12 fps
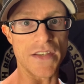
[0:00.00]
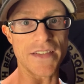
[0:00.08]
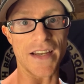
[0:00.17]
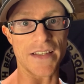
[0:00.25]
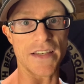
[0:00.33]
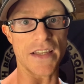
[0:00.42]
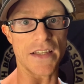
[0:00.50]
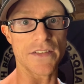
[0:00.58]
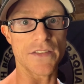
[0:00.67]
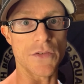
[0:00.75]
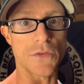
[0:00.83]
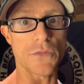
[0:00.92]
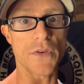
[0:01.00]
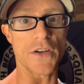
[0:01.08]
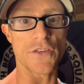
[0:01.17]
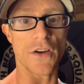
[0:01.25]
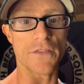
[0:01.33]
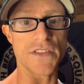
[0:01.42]
technique to
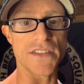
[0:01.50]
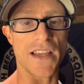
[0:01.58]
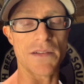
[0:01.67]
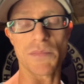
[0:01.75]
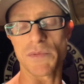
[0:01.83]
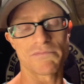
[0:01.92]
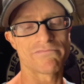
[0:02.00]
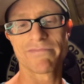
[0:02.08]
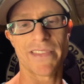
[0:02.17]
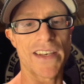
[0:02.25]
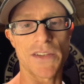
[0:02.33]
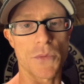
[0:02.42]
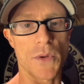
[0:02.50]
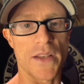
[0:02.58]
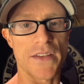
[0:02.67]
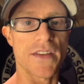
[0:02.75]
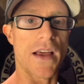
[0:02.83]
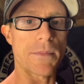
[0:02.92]
finish off the set. But it is what it
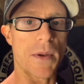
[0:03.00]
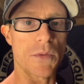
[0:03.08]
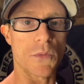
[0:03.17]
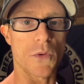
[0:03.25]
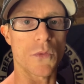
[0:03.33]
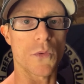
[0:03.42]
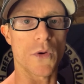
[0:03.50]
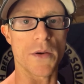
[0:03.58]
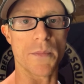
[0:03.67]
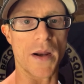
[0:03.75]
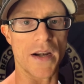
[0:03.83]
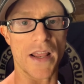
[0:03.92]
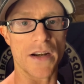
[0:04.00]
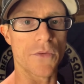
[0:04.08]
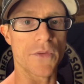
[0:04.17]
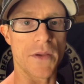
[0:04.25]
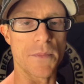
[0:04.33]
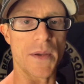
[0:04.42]
is. I'm not worried about it. I don't
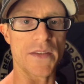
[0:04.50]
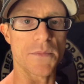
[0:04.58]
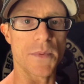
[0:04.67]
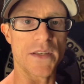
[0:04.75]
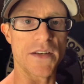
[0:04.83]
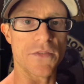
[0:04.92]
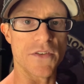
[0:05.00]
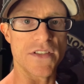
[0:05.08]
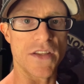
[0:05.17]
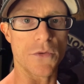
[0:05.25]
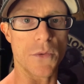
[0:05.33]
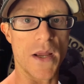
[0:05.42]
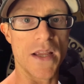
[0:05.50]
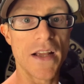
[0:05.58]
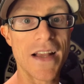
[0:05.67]
think it makes a big difference either way.